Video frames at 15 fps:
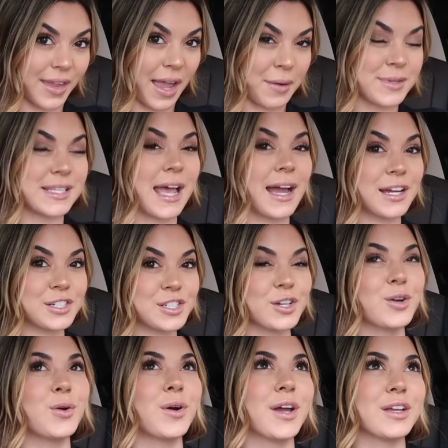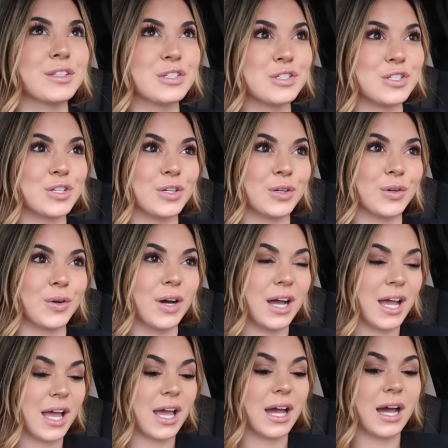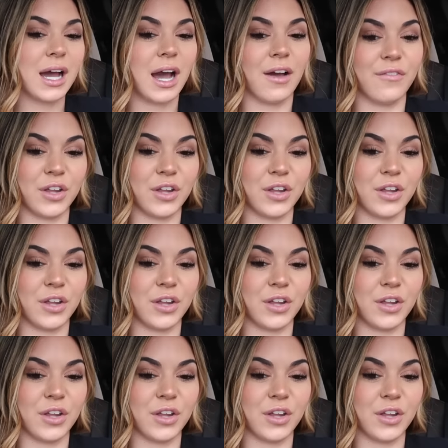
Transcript: I was actually going to do a